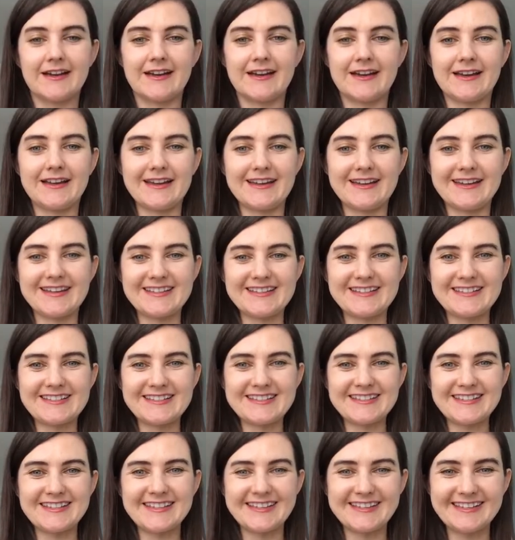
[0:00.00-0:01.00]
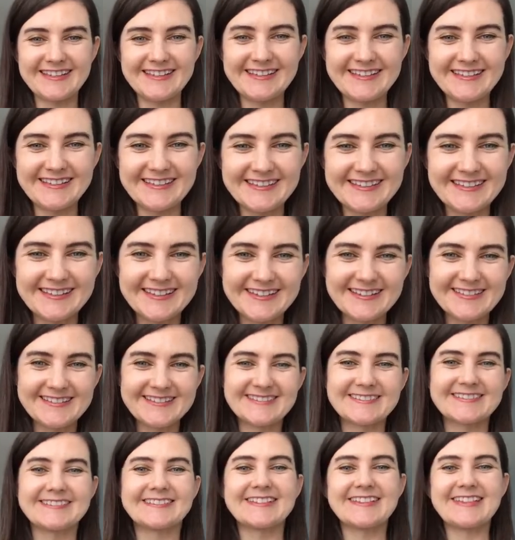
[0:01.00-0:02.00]
And
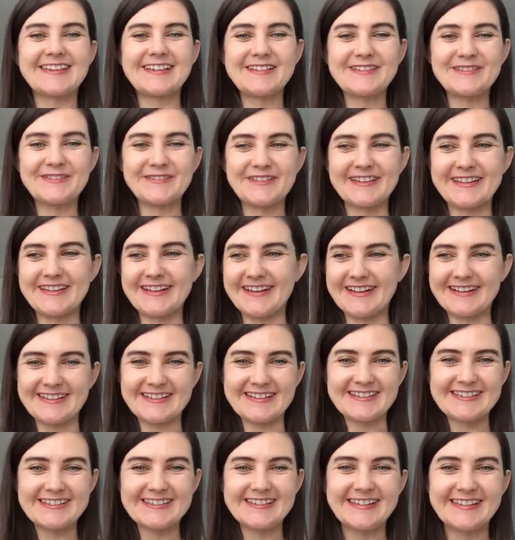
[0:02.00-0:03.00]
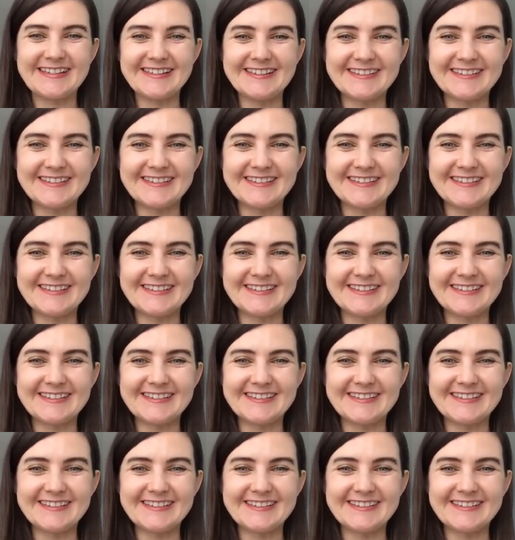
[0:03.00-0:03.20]
thanks for the hearts.